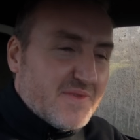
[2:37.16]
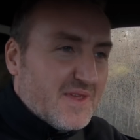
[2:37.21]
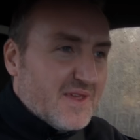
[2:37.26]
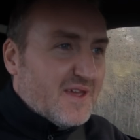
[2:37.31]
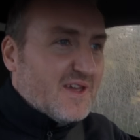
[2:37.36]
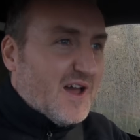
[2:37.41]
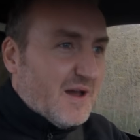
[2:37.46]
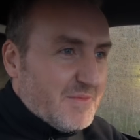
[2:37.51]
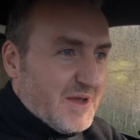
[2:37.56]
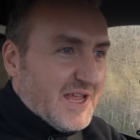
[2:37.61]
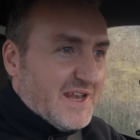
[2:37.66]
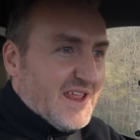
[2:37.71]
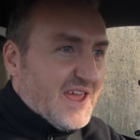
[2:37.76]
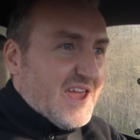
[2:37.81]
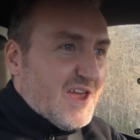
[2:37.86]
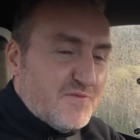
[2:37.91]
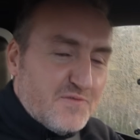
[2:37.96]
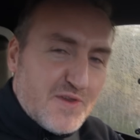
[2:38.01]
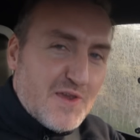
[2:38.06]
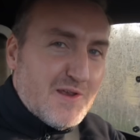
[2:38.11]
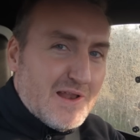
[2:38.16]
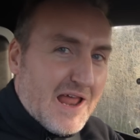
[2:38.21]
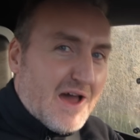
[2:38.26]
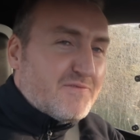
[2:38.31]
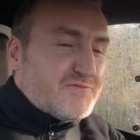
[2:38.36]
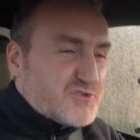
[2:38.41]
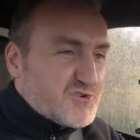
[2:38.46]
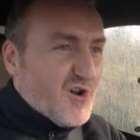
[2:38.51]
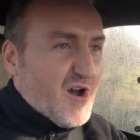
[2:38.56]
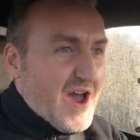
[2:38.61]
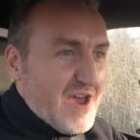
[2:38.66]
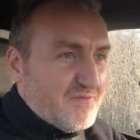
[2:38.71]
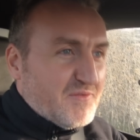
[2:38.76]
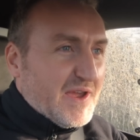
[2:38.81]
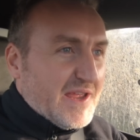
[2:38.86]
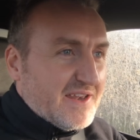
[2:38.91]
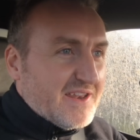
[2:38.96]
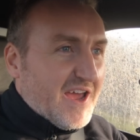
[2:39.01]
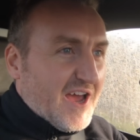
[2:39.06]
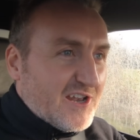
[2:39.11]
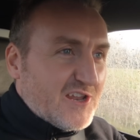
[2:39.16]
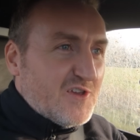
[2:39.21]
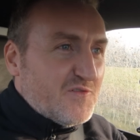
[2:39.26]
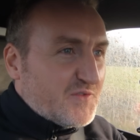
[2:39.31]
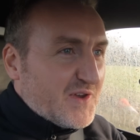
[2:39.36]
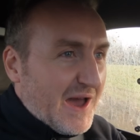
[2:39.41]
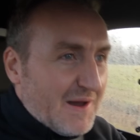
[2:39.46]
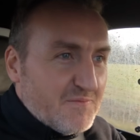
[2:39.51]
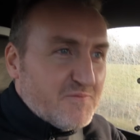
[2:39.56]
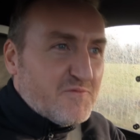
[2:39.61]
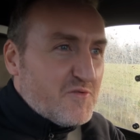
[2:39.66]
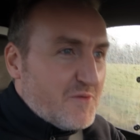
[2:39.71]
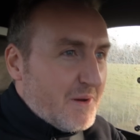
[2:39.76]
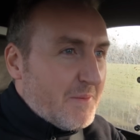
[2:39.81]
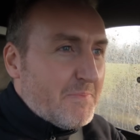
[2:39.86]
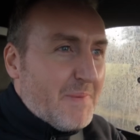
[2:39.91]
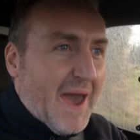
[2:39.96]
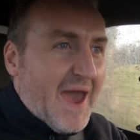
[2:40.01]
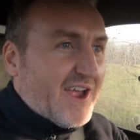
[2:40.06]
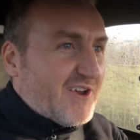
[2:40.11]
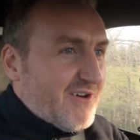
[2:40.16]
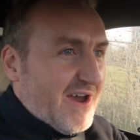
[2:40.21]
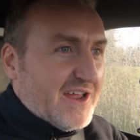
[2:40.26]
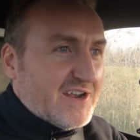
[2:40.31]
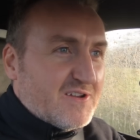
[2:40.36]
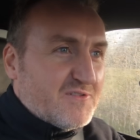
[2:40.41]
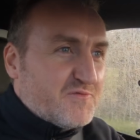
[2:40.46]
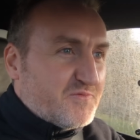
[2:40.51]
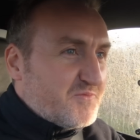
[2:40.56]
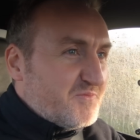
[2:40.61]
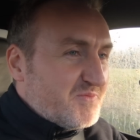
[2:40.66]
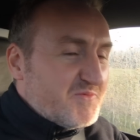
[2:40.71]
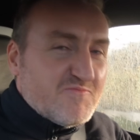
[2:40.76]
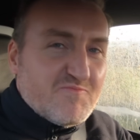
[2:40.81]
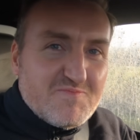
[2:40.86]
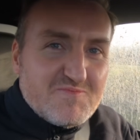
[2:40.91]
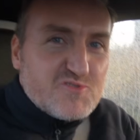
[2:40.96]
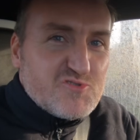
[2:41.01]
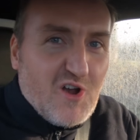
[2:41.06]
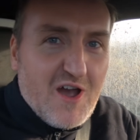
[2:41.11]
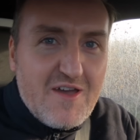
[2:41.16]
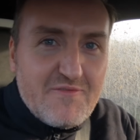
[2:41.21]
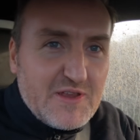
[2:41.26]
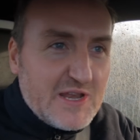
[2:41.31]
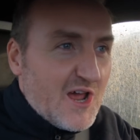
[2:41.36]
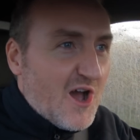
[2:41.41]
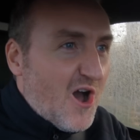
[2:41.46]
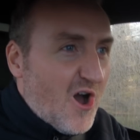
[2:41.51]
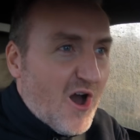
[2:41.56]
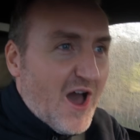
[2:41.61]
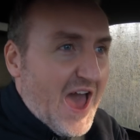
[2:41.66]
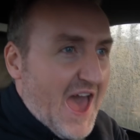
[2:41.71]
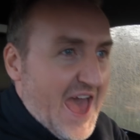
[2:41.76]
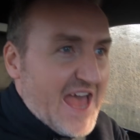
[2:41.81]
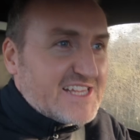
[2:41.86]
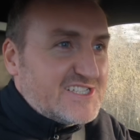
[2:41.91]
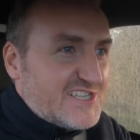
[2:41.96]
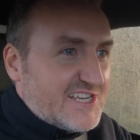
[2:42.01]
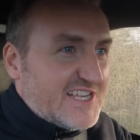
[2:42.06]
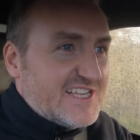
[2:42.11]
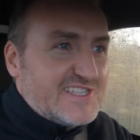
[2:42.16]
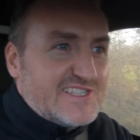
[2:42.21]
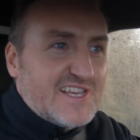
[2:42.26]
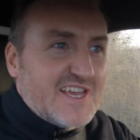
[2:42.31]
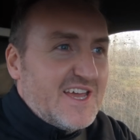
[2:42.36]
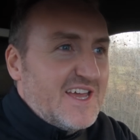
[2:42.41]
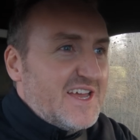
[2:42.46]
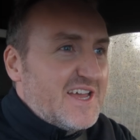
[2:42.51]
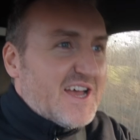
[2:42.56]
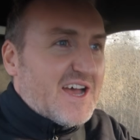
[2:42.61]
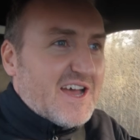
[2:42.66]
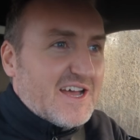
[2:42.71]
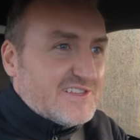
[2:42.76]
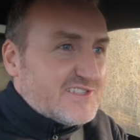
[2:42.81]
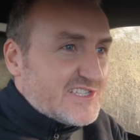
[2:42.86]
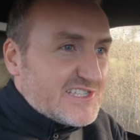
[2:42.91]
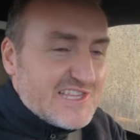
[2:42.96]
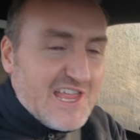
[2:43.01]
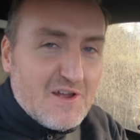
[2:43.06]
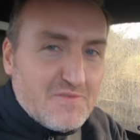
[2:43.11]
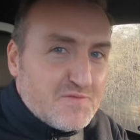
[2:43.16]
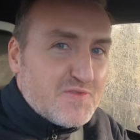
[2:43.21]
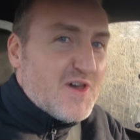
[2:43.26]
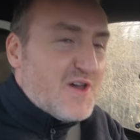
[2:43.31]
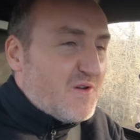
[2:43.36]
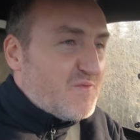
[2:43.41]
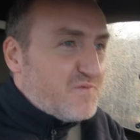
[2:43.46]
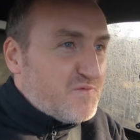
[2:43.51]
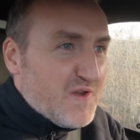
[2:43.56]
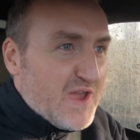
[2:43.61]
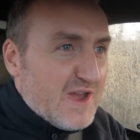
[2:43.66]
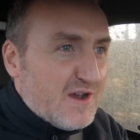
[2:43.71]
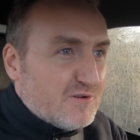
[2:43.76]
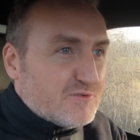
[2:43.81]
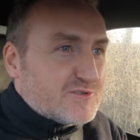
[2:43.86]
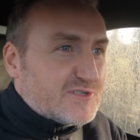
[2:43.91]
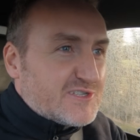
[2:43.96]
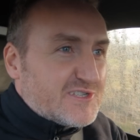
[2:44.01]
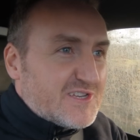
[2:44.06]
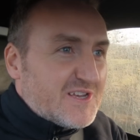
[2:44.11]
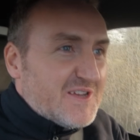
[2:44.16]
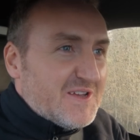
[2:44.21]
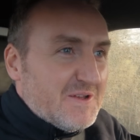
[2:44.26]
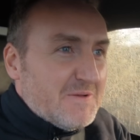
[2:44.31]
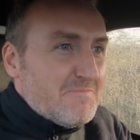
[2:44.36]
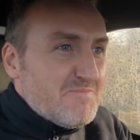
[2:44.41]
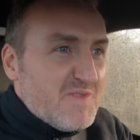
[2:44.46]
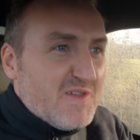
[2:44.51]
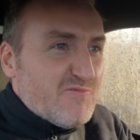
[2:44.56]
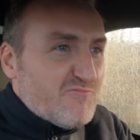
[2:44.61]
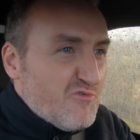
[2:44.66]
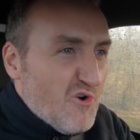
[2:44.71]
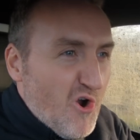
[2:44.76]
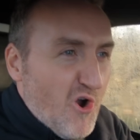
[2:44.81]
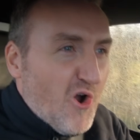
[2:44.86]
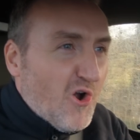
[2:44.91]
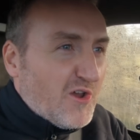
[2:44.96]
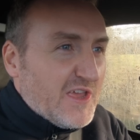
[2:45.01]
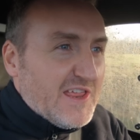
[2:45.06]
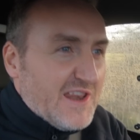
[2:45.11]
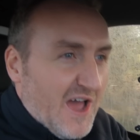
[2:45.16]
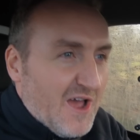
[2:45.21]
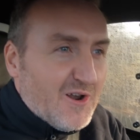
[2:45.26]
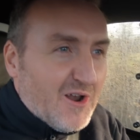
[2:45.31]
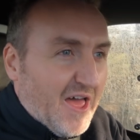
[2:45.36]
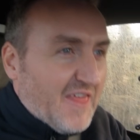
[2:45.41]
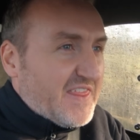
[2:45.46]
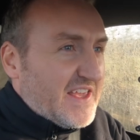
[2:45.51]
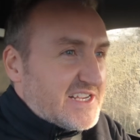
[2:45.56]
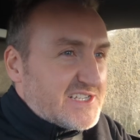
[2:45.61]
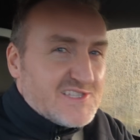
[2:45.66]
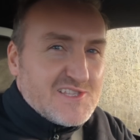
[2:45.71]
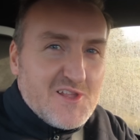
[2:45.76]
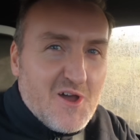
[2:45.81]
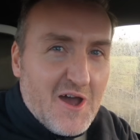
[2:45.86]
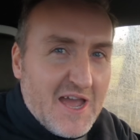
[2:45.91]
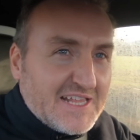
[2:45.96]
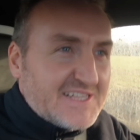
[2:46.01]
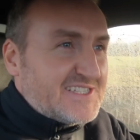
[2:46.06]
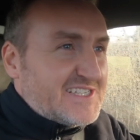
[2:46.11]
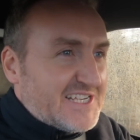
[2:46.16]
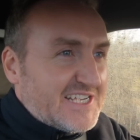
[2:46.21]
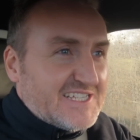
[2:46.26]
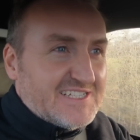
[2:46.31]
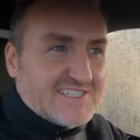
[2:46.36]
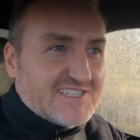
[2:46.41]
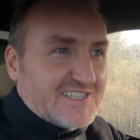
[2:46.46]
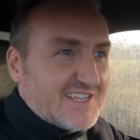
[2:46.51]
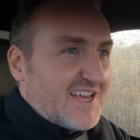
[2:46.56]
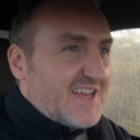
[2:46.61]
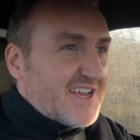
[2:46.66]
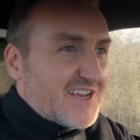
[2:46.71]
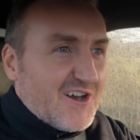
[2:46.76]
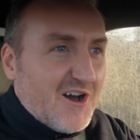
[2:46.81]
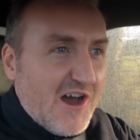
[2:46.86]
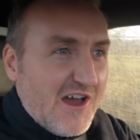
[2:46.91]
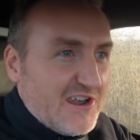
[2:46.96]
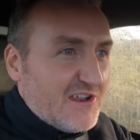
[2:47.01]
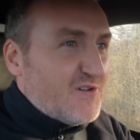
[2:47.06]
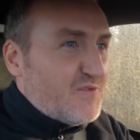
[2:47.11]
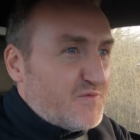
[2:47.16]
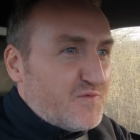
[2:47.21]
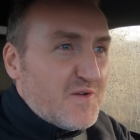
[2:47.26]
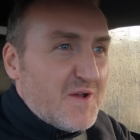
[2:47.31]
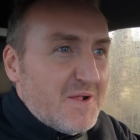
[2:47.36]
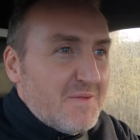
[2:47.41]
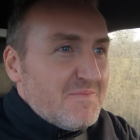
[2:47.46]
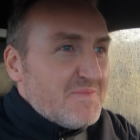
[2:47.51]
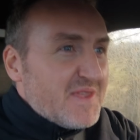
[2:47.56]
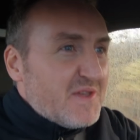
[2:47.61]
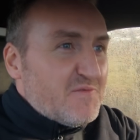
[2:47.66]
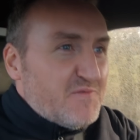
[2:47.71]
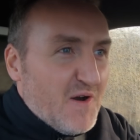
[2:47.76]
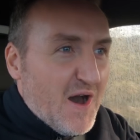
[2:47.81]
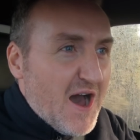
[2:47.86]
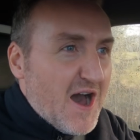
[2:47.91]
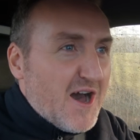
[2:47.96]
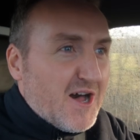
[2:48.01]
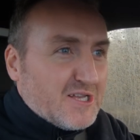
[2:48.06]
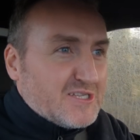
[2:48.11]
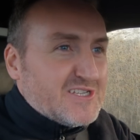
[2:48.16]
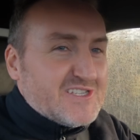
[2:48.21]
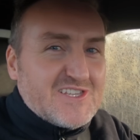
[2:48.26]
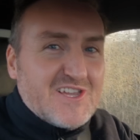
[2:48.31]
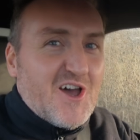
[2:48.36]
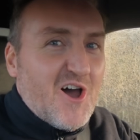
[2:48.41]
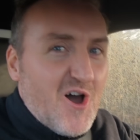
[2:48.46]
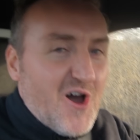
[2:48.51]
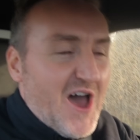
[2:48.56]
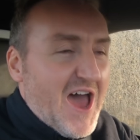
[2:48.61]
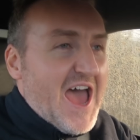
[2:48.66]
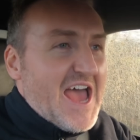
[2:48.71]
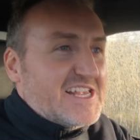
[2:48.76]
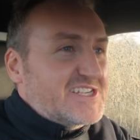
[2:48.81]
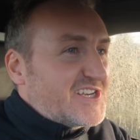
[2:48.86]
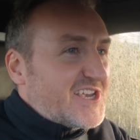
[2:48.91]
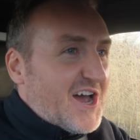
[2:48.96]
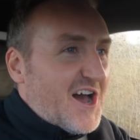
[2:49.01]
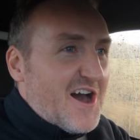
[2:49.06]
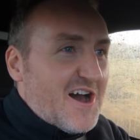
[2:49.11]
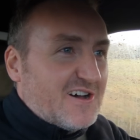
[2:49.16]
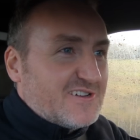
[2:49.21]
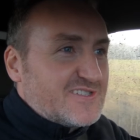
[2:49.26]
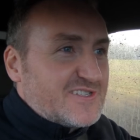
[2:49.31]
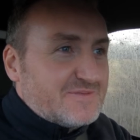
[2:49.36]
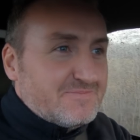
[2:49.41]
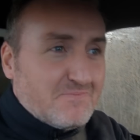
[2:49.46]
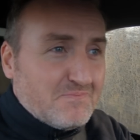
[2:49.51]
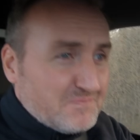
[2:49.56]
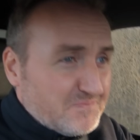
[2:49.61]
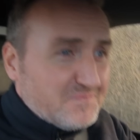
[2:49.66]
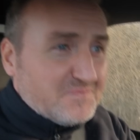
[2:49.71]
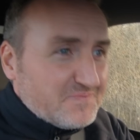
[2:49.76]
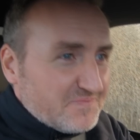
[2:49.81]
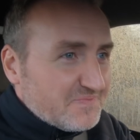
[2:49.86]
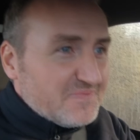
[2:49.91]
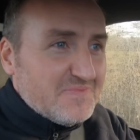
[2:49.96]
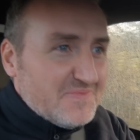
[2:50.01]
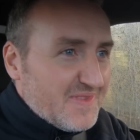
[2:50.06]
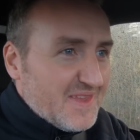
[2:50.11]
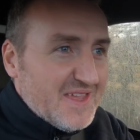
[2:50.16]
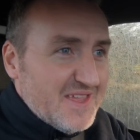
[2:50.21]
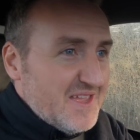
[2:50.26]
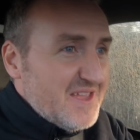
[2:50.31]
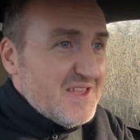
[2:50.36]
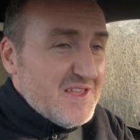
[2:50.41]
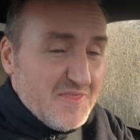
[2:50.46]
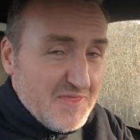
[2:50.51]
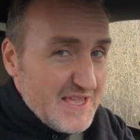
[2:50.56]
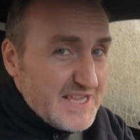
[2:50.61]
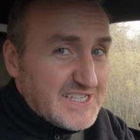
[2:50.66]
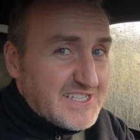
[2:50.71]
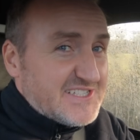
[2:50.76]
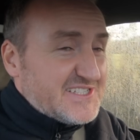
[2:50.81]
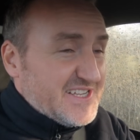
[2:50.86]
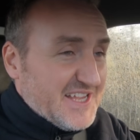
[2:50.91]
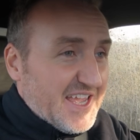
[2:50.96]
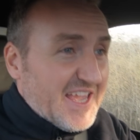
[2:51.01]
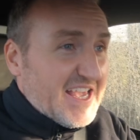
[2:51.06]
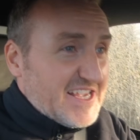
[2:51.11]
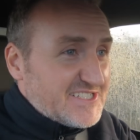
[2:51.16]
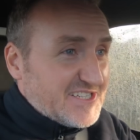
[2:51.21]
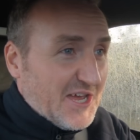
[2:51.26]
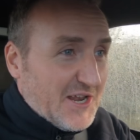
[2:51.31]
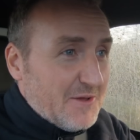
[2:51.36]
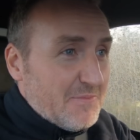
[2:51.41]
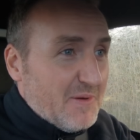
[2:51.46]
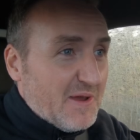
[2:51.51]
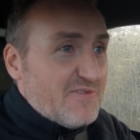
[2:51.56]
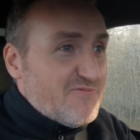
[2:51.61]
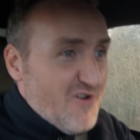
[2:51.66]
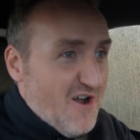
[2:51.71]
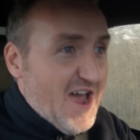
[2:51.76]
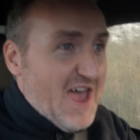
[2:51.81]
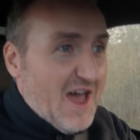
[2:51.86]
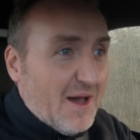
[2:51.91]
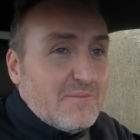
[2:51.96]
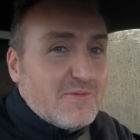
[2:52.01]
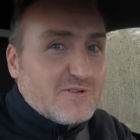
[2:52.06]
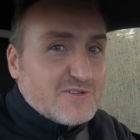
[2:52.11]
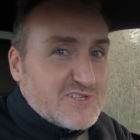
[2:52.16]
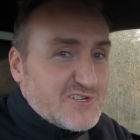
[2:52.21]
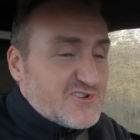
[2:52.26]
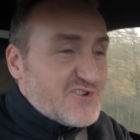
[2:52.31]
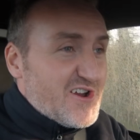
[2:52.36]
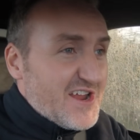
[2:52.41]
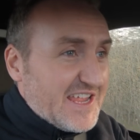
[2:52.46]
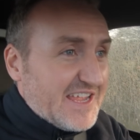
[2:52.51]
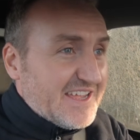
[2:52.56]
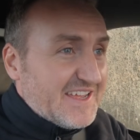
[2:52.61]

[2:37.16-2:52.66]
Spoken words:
I mean, if you love driving and you've come from a background of driving hot hatches and stuff that feels raw, you know, like these 90s kind of fast hot hatch cars, this is going to be right up your street.